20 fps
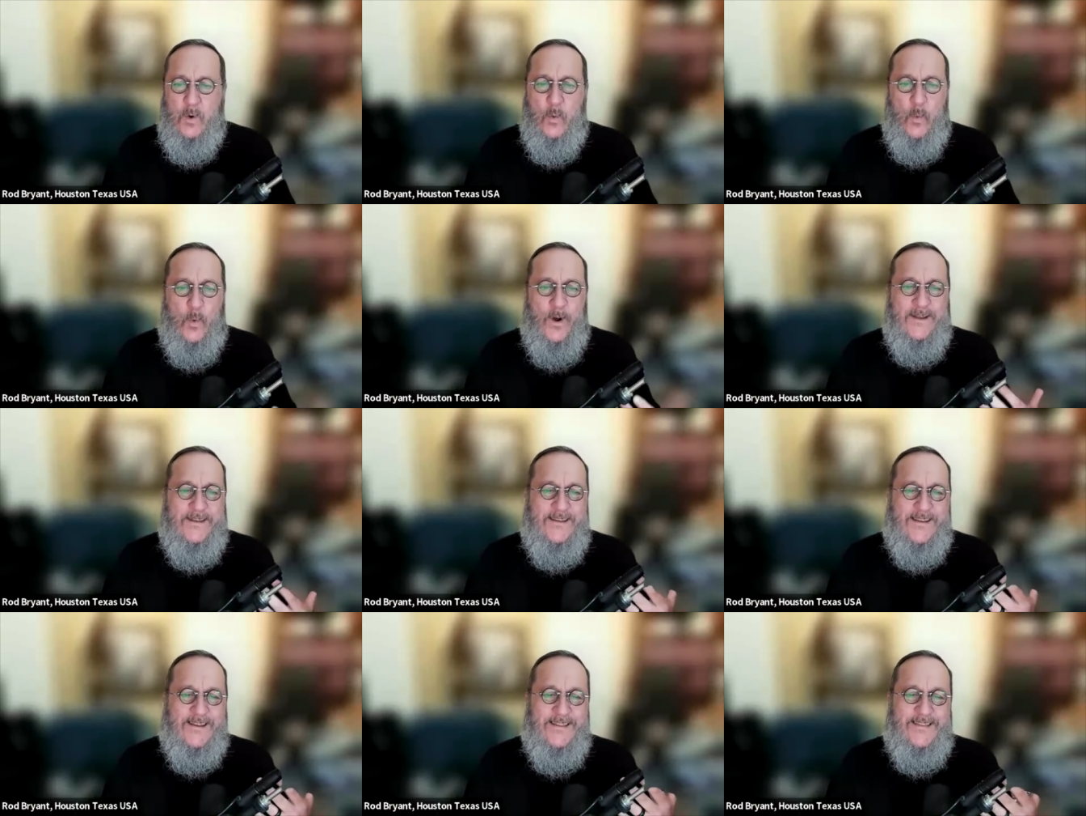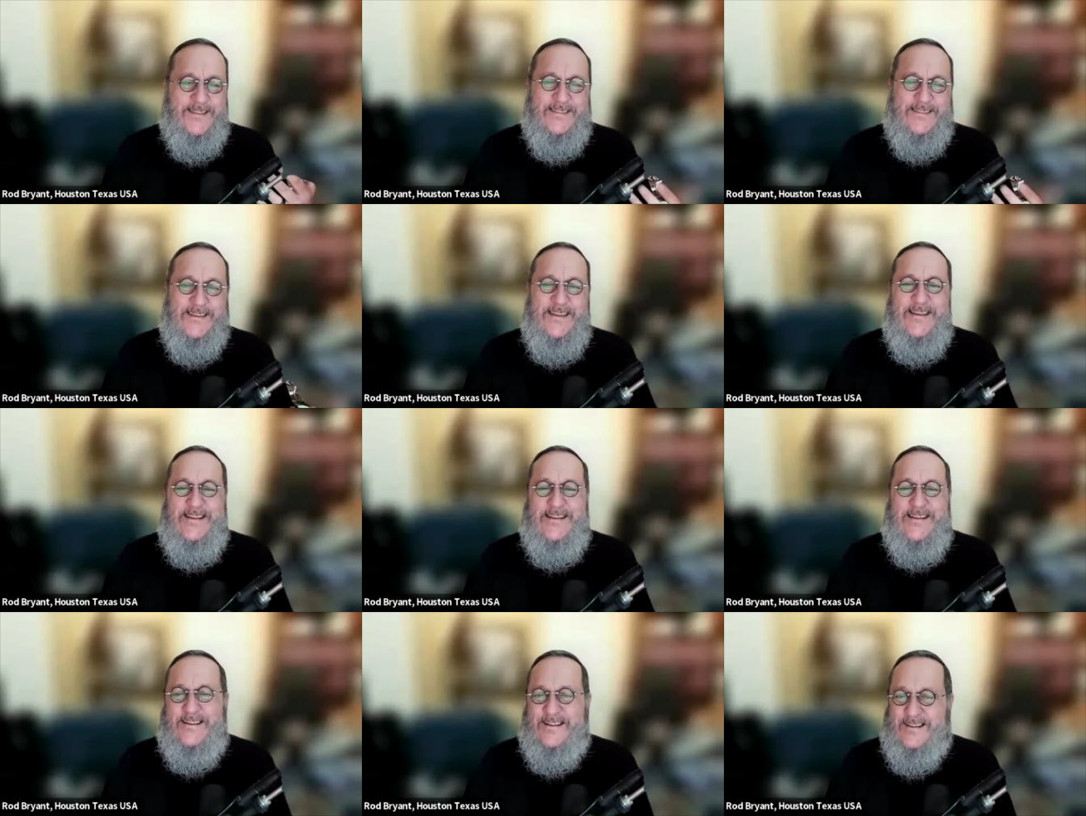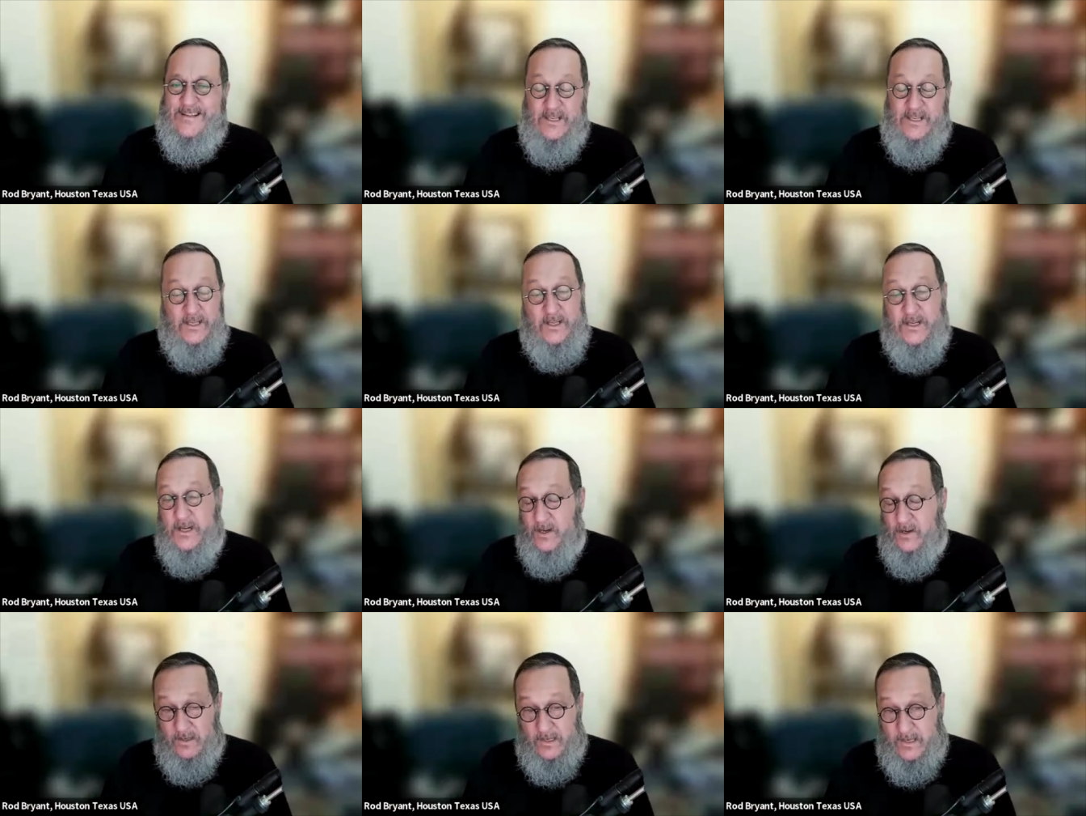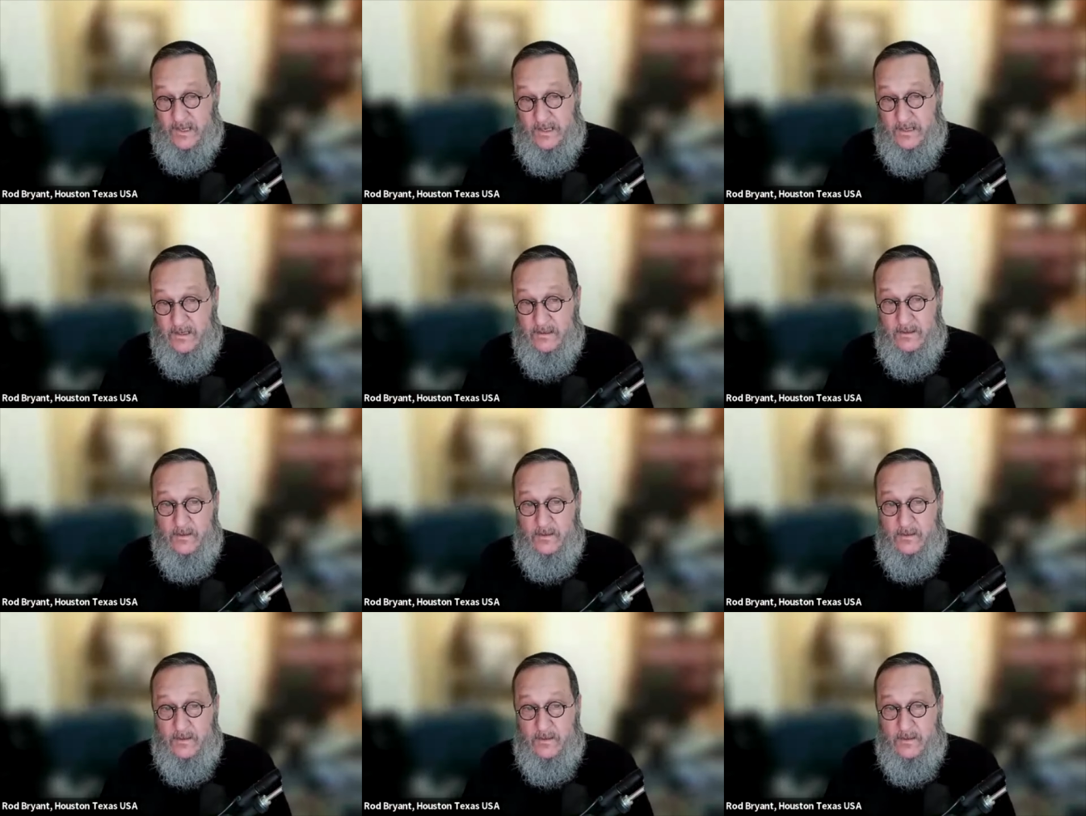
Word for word: one can think clearly